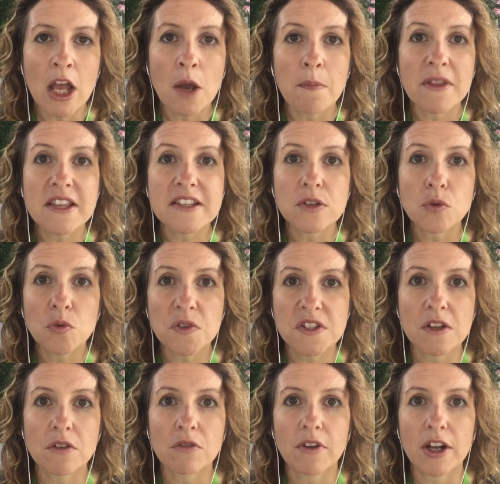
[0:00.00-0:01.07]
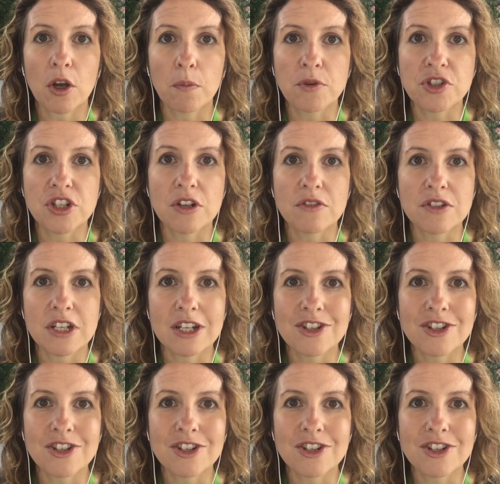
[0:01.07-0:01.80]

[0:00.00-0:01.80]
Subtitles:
But there's also a great opportunity